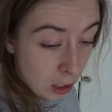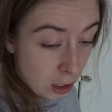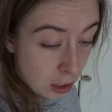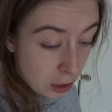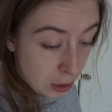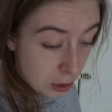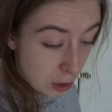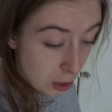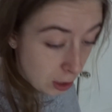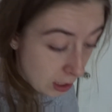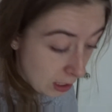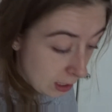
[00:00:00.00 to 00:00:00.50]

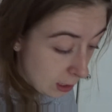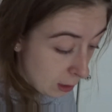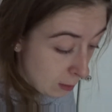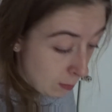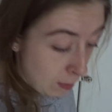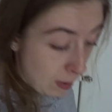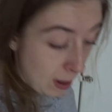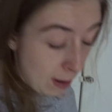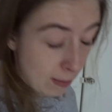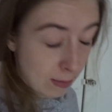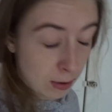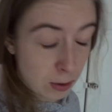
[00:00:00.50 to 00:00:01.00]
Took a little
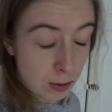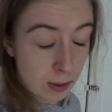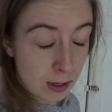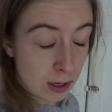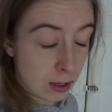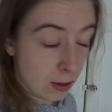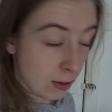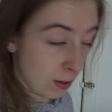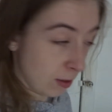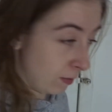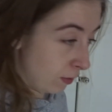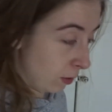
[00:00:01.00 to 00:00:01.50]
break between
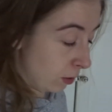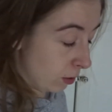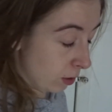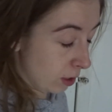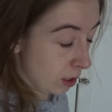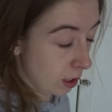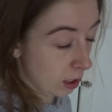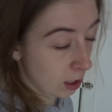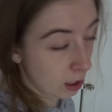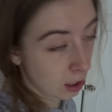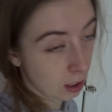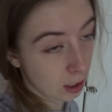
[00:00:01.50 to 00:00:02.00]
doing the vlog
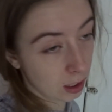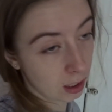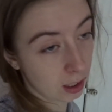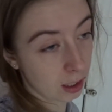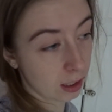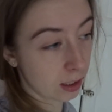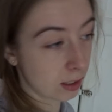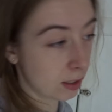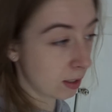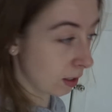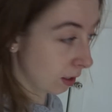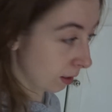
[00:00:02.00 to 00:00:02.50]

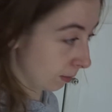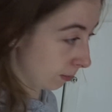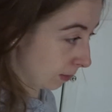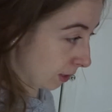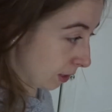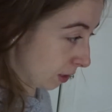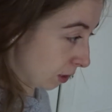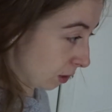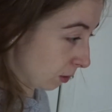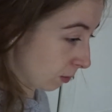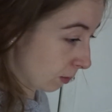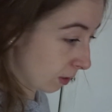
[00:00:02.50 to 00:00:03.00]
and starting my
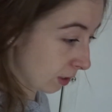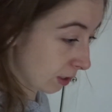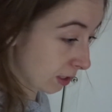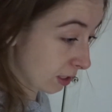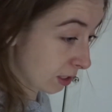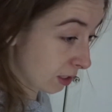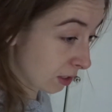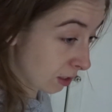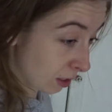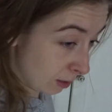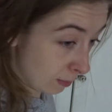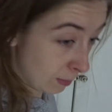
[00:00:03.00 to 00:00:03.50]
uni work.
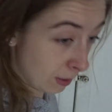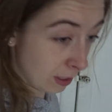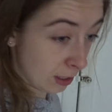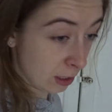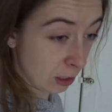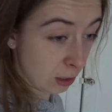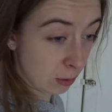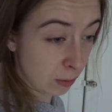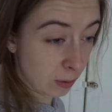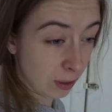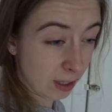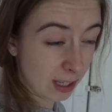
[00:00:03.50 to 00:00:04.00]

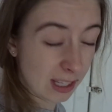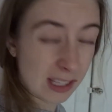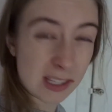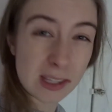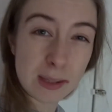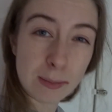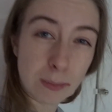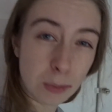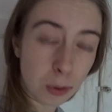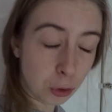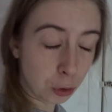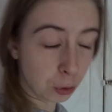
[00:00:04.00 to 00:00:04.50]
It's the
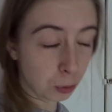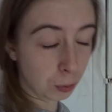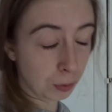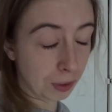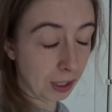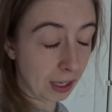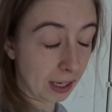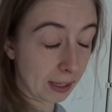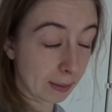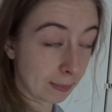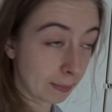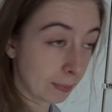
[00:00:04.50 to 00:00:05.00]
module that
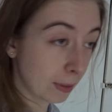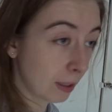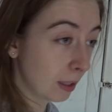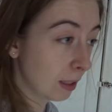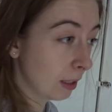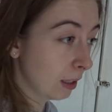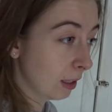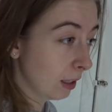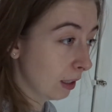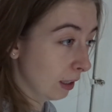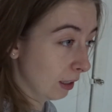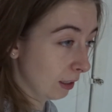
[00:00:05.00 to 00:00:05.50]
I'm,
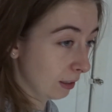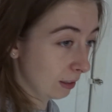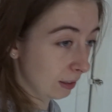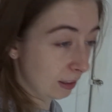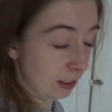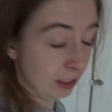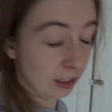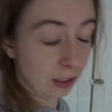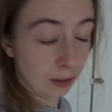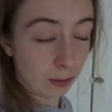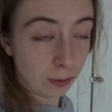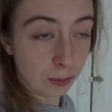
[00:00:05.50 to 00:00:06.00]

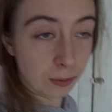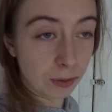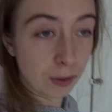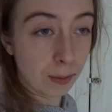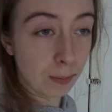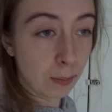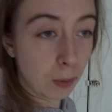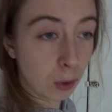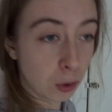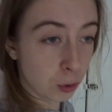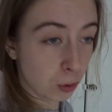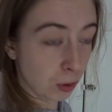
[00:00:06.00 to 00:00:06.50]
you know, the
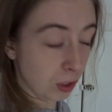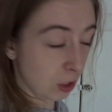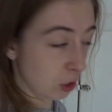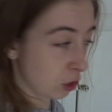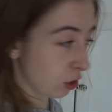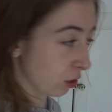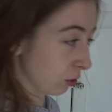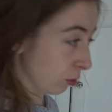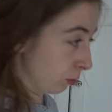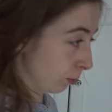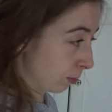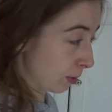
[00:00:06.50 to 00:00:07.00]
module that
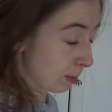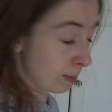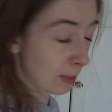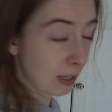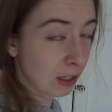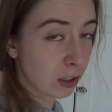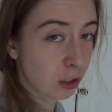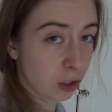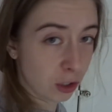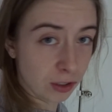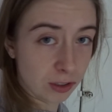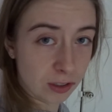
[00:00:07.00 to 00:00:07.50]
shall not be
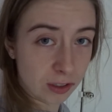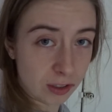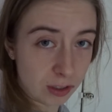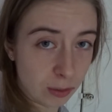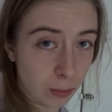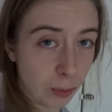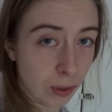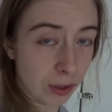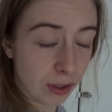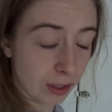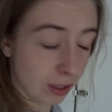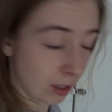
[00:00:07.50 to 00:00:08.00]
mentioned, the
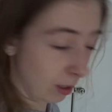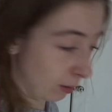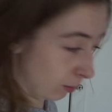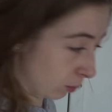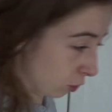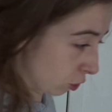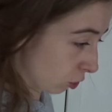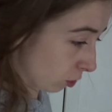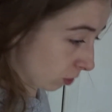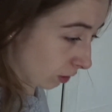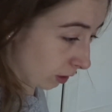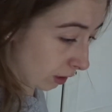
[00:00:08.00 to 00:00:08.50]
one that I'm
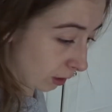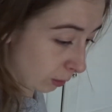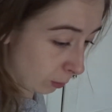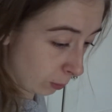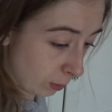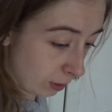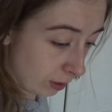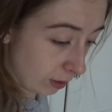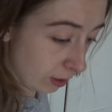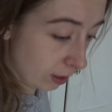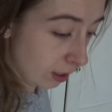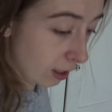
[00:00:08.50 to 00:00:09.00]
struggling
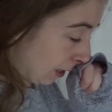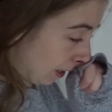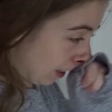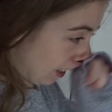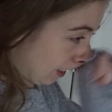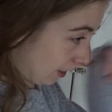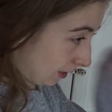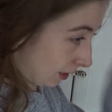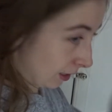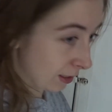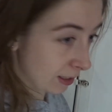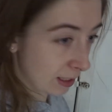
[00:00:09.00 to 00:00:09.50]
with. And I
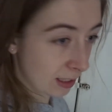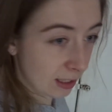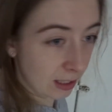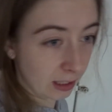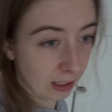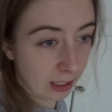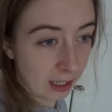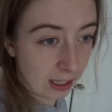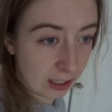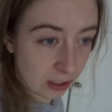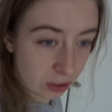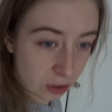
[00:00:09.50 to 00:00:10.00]
kind of did the
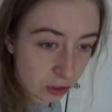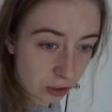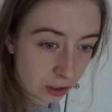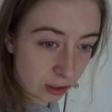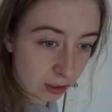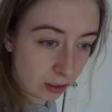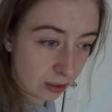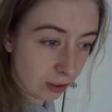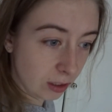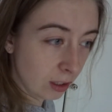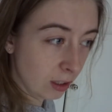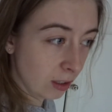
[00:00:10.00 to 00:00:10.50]

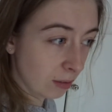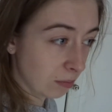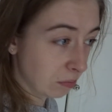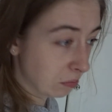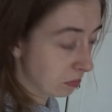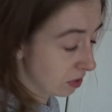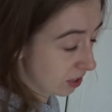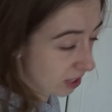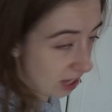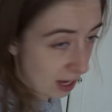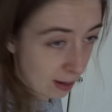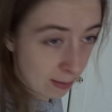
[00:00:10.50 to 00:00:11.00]
lecture,
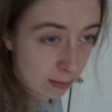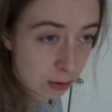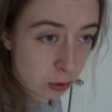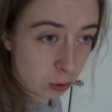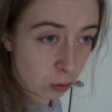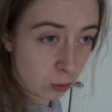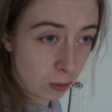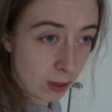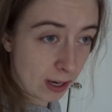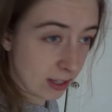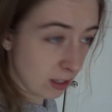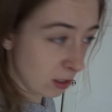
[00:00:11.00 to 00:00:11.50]
same as
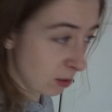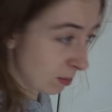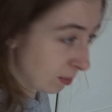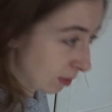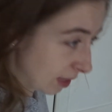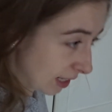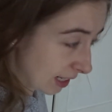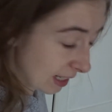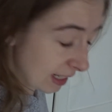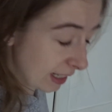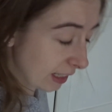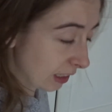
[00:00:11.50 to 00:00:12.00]
always,
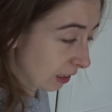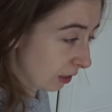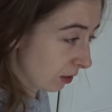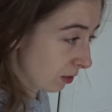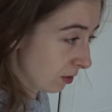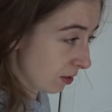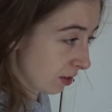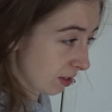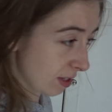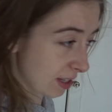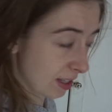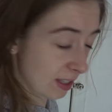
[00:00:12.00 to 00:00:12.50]
completely
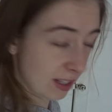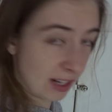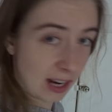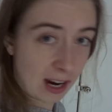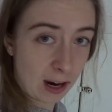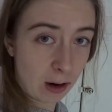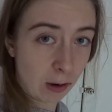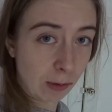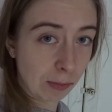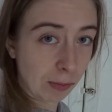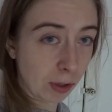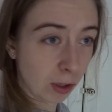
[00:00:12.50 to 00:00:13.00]
clueless as to
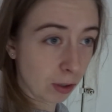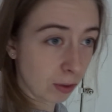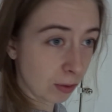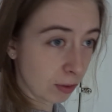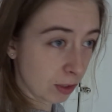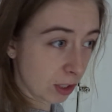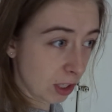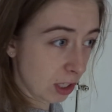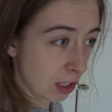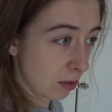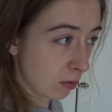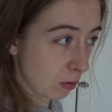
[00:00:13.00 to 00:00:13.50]
how I'm going
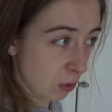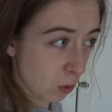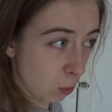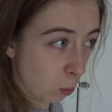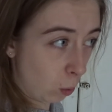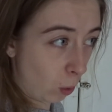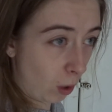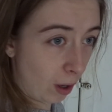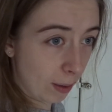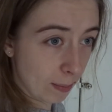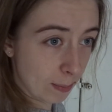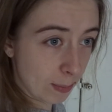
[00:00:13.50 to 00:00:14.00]
to use
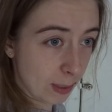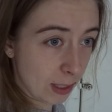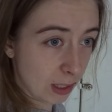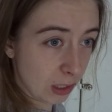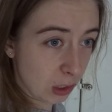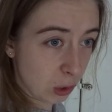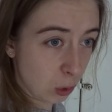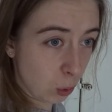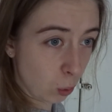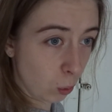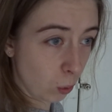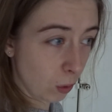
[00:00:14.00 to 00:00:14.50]
what I'm being
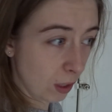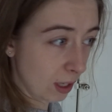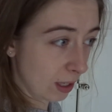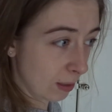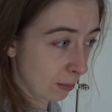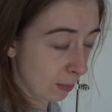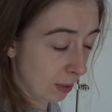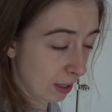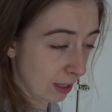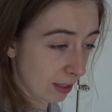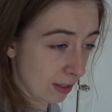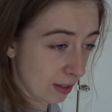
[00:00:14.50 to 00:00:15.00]
taught in
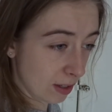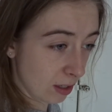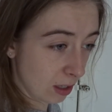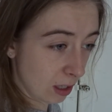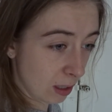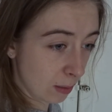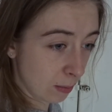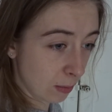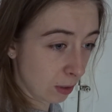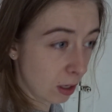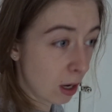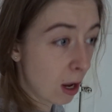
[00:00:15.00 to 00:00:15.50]
my
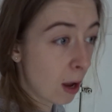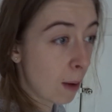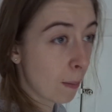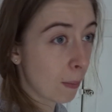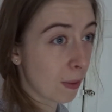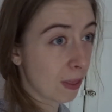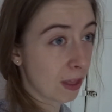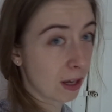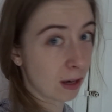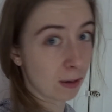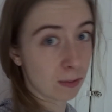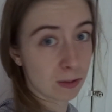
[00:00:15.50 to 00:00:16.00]
assignment.
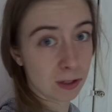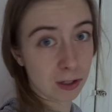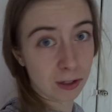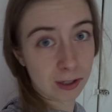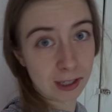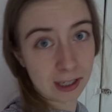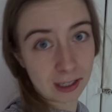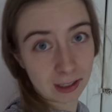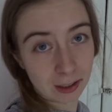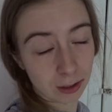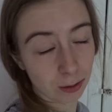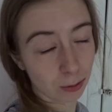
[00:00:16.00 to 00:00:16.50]
But then I was
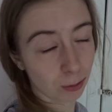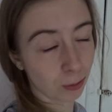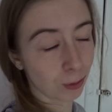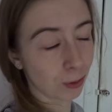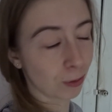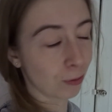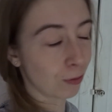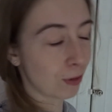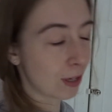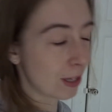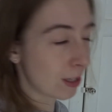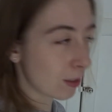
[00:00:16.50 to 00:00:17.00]
looking through all the
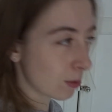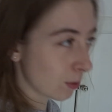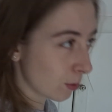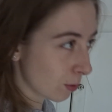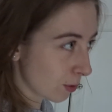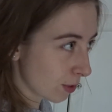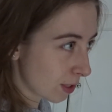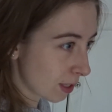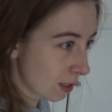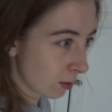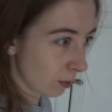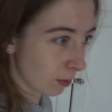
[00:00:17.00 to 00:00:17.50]

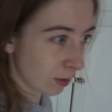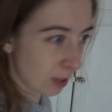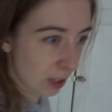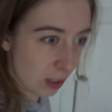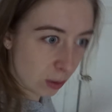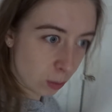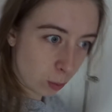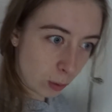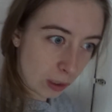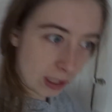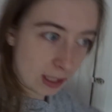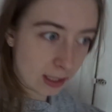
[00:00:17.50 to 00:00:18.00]
resources on
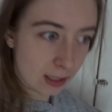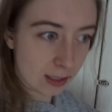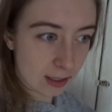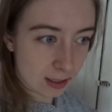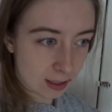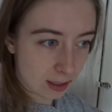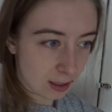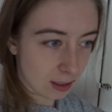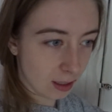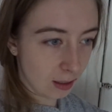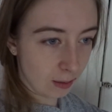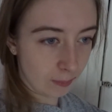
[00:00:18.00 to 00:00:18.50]
this
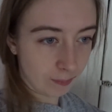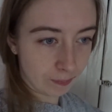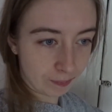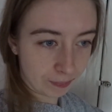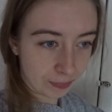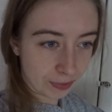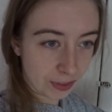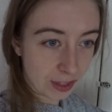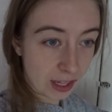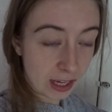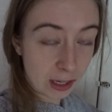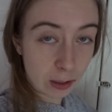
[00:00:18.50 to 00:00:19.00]
week's
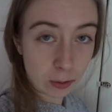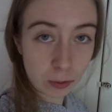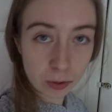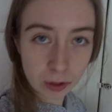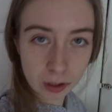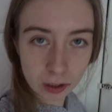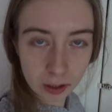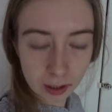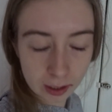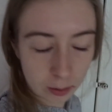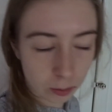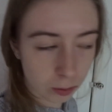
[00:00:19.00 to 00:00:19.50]
thing on
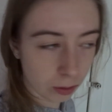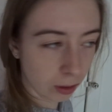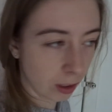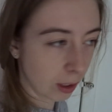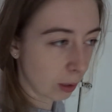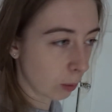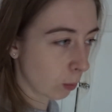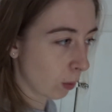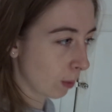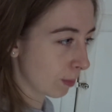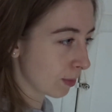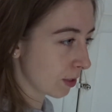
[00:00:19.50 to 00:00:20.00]
our like
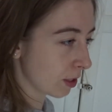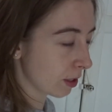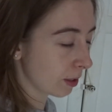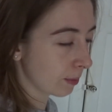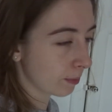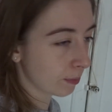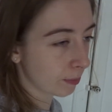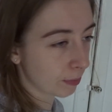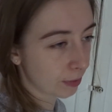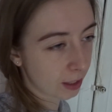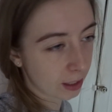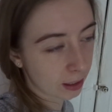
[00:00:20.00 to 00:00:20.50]
online website
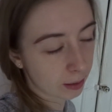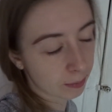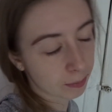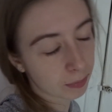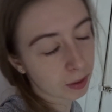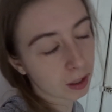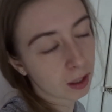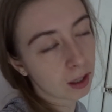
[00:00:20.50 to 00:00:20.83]
thing,